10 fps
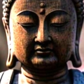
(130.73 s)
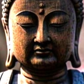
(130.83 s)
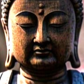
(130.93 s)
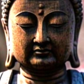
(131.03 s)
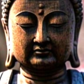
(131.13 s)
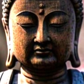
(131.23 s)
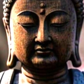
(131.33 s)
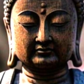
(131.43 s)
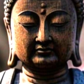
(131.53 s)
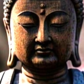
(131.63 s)

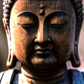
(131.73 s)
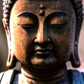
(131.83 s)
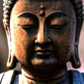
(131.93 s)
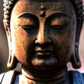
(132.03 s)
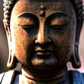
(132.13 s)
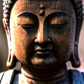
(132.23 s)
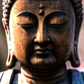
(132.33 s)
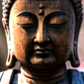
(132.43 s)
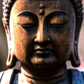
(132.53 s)
Nothing is said.